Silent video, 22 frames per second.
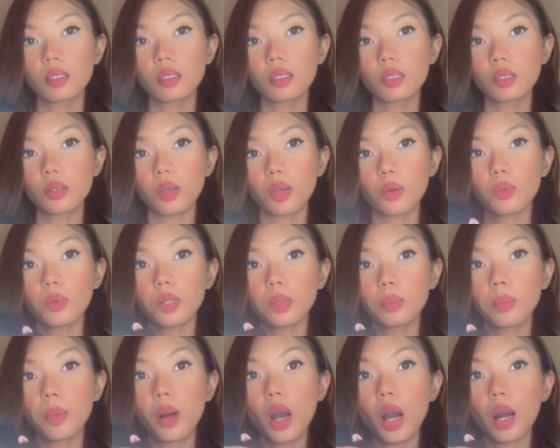So it will
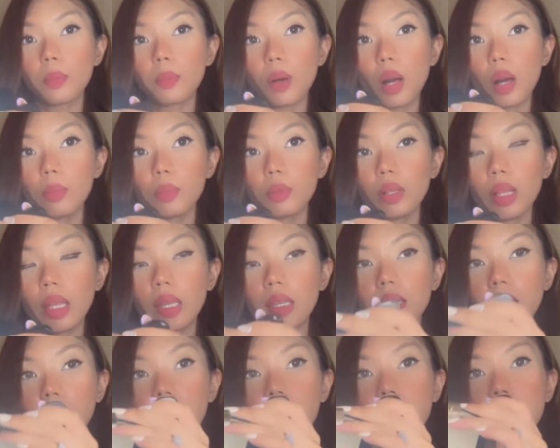pop up like
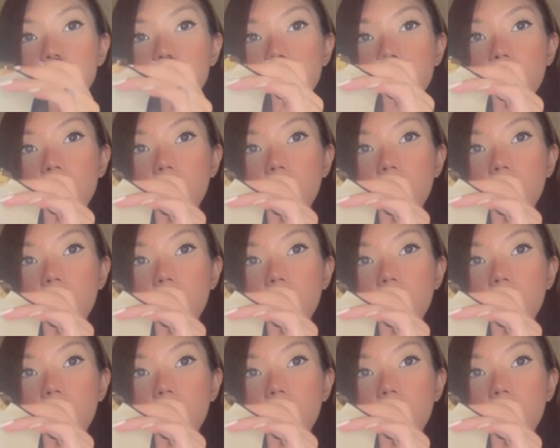this.